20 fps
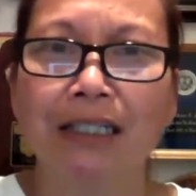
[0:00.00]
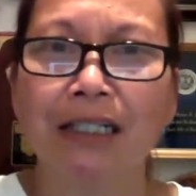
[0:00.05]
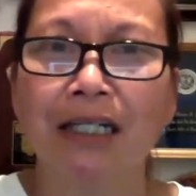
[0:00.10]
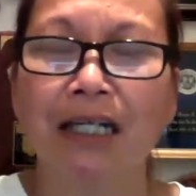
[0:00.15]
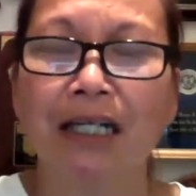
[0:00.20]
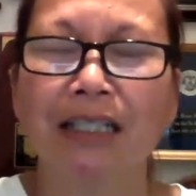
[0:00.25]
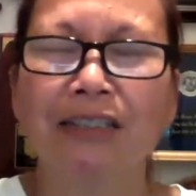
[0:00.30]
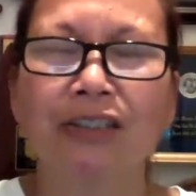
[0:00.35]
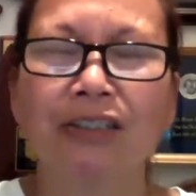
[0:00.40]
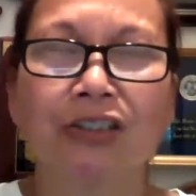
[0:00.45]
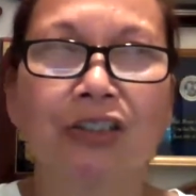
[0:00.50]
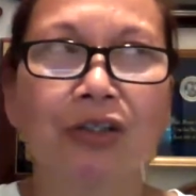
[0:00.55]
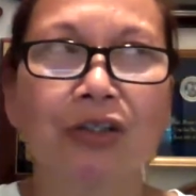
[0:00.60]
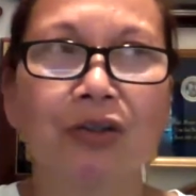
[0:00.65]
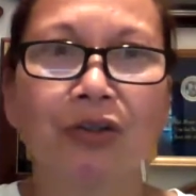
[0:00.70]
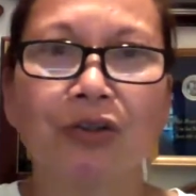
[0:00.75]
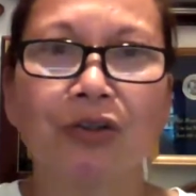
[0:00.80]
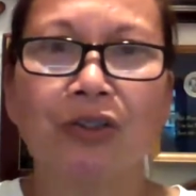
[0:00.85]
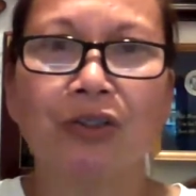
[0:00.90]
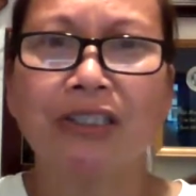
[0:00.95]
And
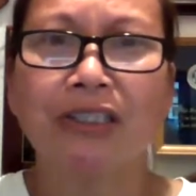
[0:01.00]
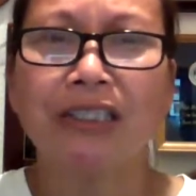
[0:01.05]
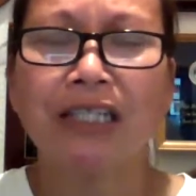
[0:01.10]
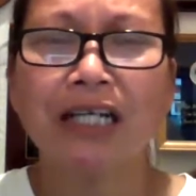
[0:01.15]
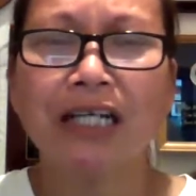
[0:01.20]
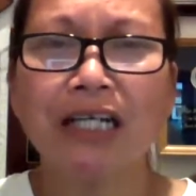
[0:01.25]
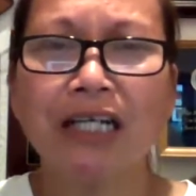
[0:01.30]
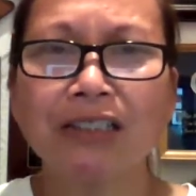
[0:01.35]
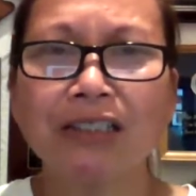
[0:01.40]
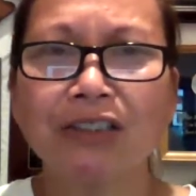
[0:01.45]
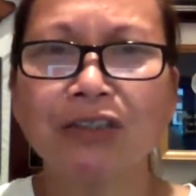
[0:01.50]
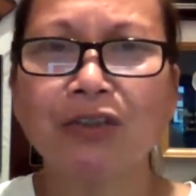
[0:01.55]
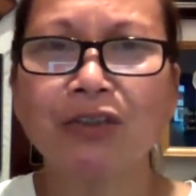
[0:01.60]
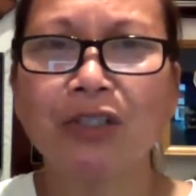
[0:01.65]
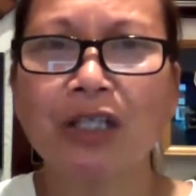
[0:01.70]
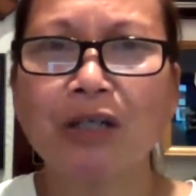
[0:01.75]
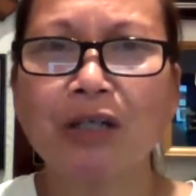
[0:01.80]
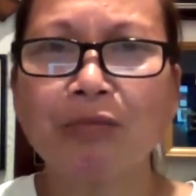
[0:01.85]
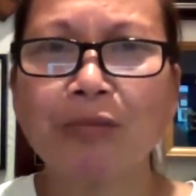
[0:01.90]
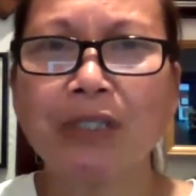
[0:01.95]
so that
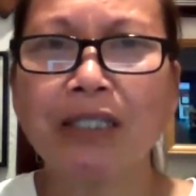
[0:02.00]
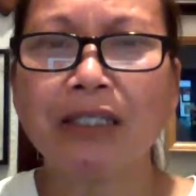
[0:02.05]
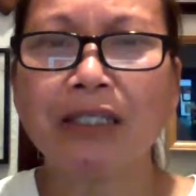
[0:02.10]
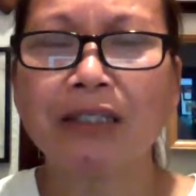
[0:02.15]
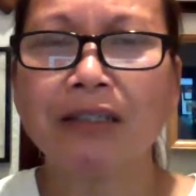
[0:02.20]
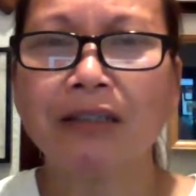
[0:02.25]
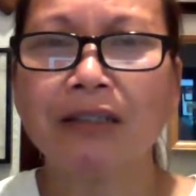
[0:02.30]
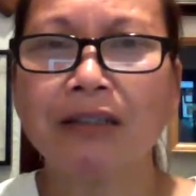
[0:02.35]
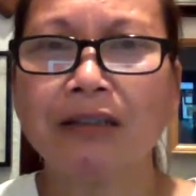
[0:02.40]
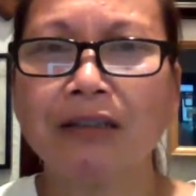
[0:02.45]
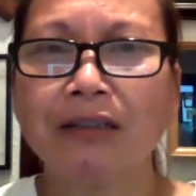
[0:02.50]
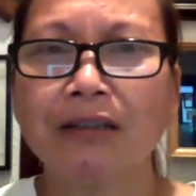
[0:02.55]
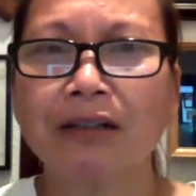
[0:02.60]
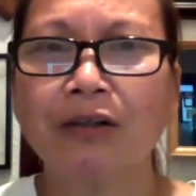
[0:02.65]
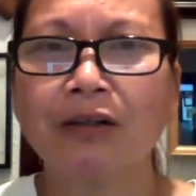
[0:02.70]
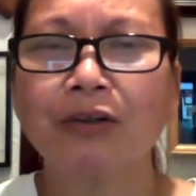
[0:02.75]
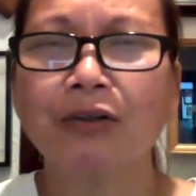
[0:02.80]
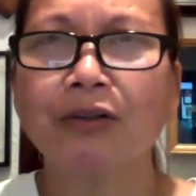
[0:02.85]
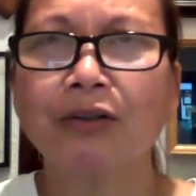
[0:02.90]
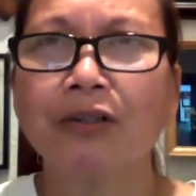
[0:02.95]
tsunami,
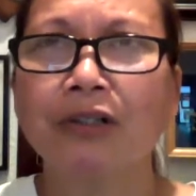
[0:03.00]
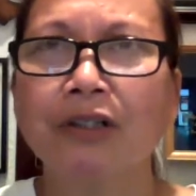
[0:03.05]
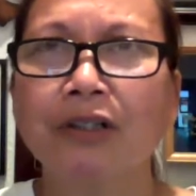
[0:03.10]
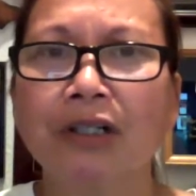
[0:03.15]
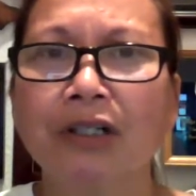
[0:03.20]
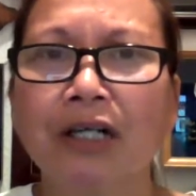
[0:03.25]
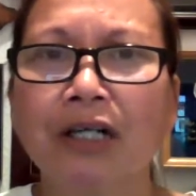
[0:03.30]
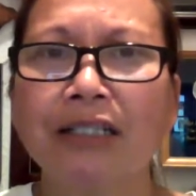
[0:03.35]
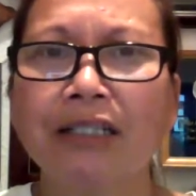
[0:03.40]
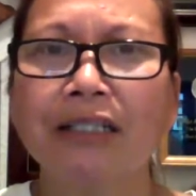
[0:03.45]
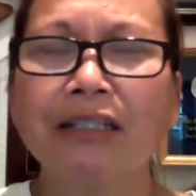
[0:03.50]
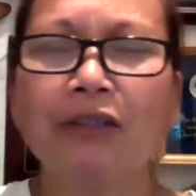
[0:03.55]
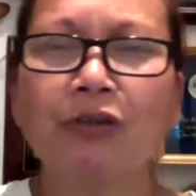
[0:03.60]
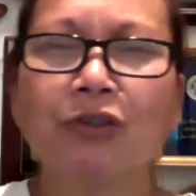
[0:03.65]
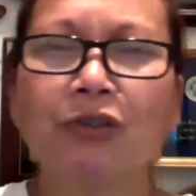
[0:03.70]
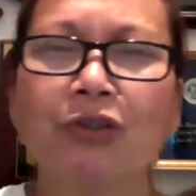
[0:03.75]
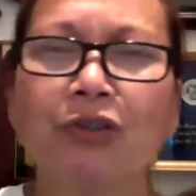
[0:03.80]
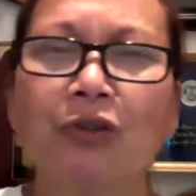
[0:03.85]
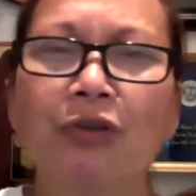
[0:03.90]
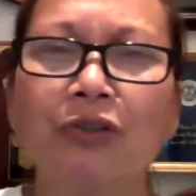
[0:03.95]
oh, I think there
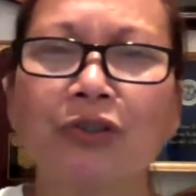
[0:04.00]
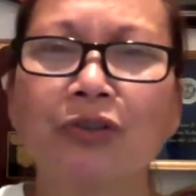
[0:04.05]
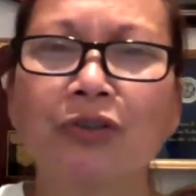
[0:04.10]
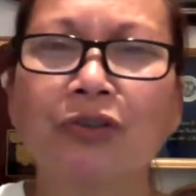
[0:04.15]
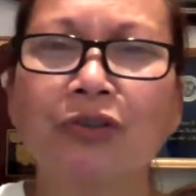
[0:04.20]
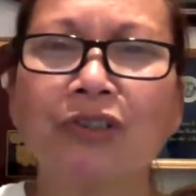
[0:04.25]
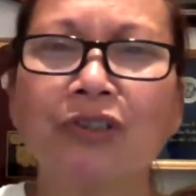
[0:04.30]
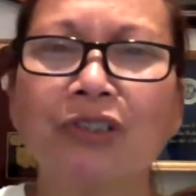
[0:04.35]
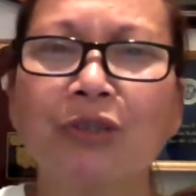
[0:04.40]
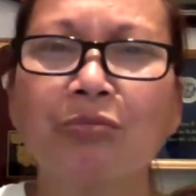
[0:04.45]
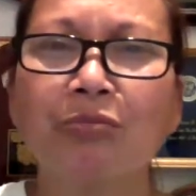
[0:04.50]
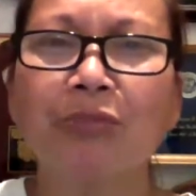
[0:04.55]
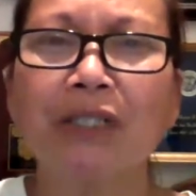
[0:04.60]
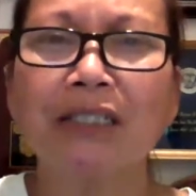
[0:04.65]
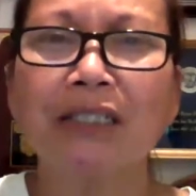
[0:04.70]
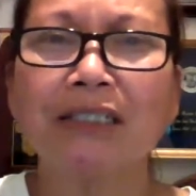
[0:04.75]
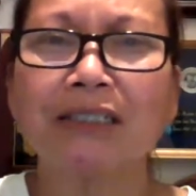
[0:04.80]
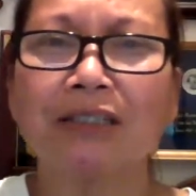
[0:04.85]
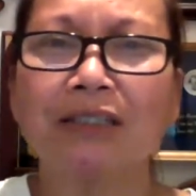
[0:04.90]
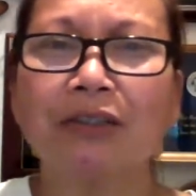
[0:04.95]
was also there's
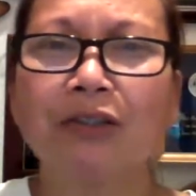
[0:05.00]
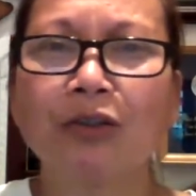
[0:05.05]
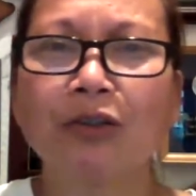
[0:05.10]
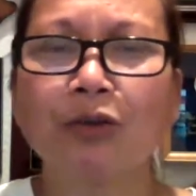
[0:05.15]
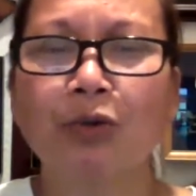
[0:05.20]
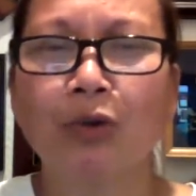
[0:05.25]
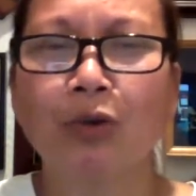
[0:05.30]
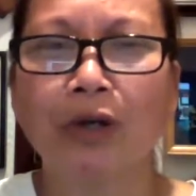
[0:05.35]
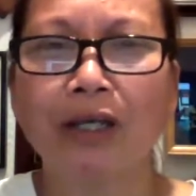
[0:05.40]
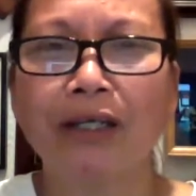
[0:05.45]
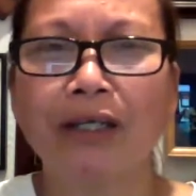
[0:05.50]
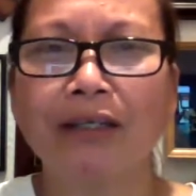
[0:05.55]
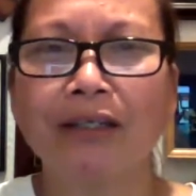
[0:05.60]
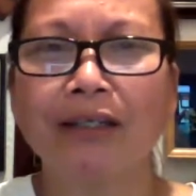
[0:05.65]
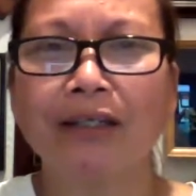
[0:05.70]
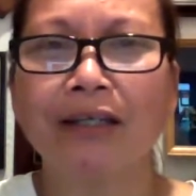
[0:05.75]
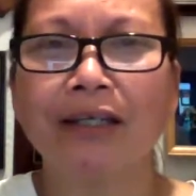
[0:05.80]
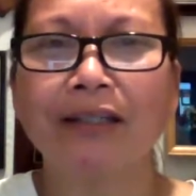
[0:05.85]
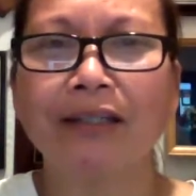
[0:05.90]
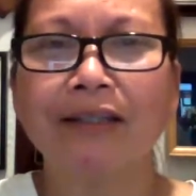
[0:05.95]
somebody's earthquake,
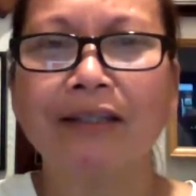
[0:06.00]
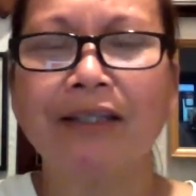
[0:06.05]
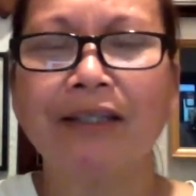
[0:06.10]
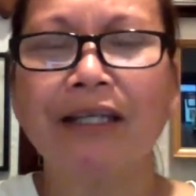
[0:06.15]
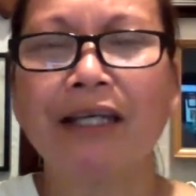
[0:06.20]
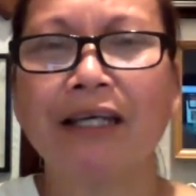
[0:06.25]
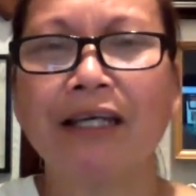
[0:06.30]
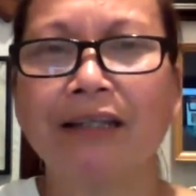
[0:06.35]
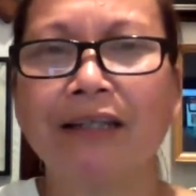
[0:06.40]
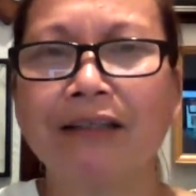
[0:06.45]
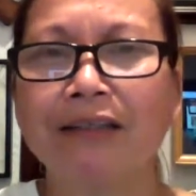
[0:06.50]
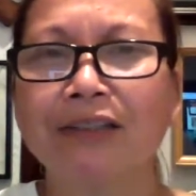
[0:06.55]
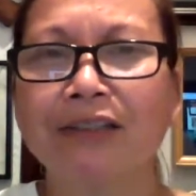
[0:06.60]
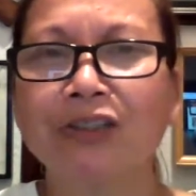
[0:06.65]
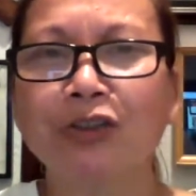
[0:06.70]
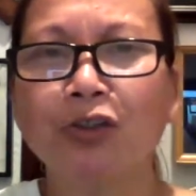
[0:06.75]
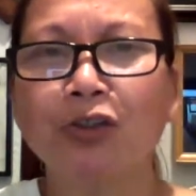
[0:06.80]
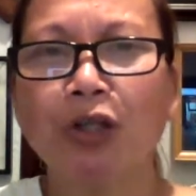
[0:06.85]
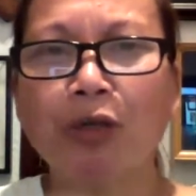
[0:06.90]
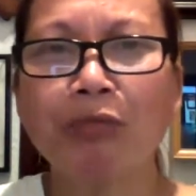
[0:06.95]
and then the
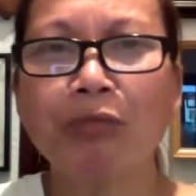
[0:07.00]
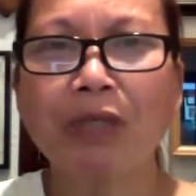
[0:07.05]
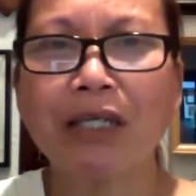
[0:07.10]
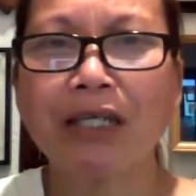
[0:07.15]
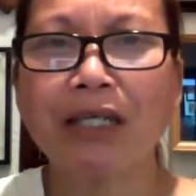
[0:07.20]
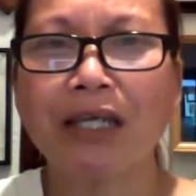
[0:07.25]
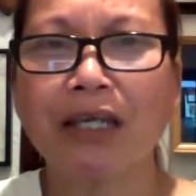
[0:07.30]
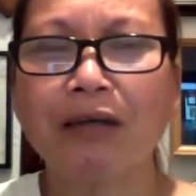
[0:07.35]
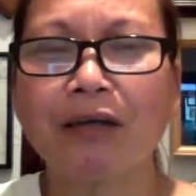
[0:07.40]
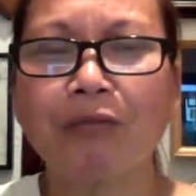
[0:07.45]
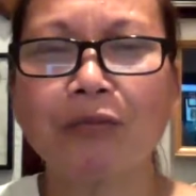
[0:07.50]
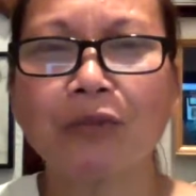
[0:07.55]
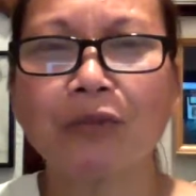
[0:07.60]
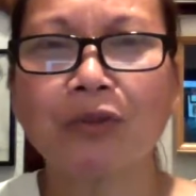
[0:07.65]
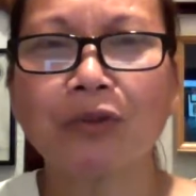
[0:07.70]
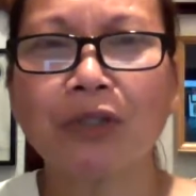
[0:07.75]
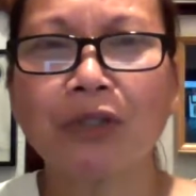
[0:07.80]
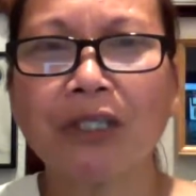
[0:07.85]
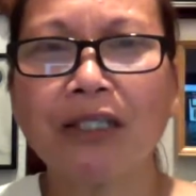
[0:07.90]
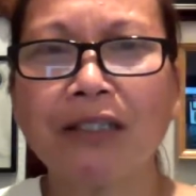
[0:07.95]
tsunami came
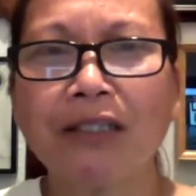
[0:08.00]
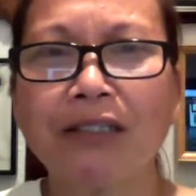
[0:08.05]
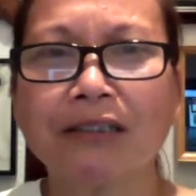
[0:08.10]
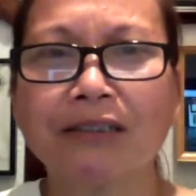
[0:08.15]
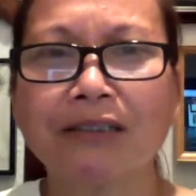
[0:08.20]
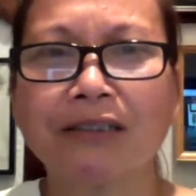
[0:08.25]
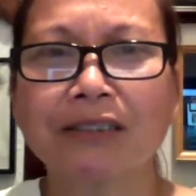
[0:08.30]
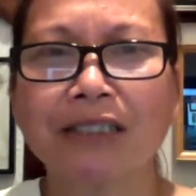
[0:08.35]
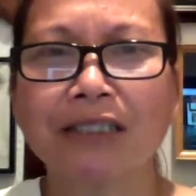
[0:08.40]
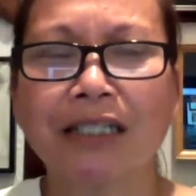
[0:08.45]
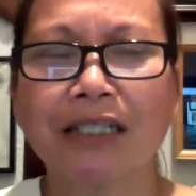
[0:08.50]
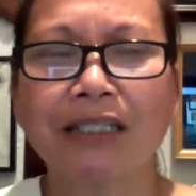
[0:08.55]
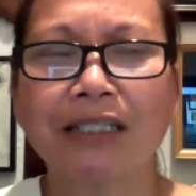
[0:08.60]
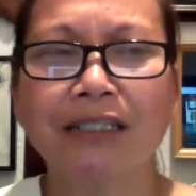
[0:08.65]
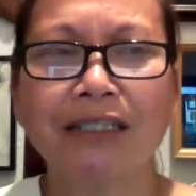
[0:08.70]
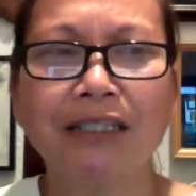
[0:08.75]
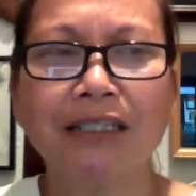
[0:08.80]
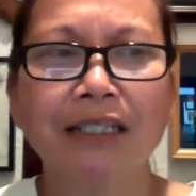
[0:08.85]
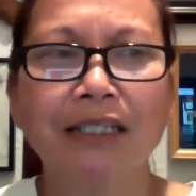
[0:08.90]
to Indian side,